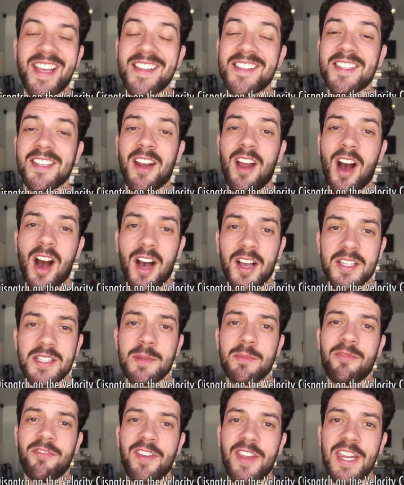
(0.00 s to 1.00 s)
It's an
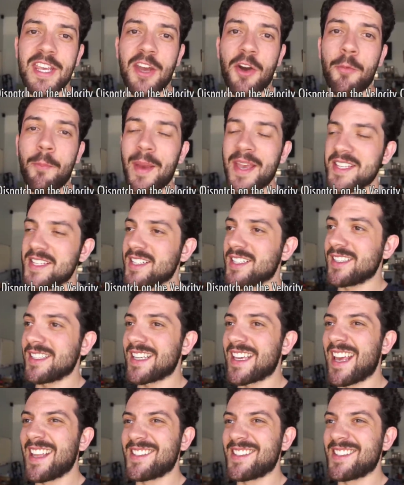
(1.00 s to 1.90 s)
awesome video. Basically,